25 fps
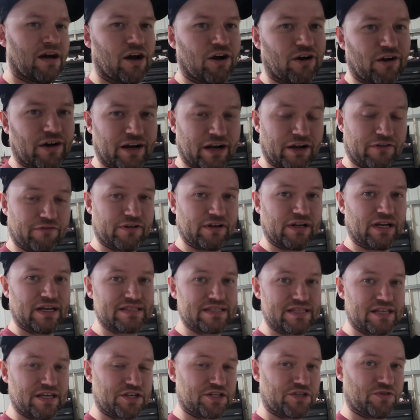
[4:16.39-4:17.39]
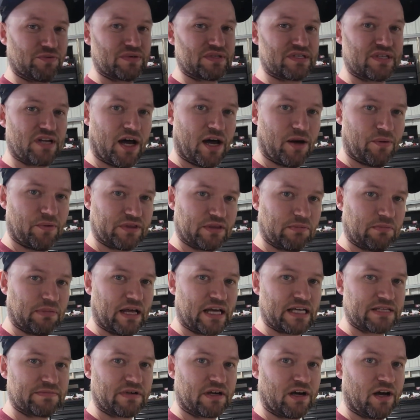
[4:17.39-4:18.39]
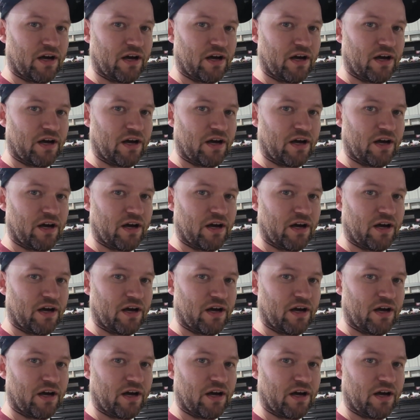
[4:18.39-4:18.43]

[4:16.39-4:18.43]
All right, I realized the issue was not with the plasma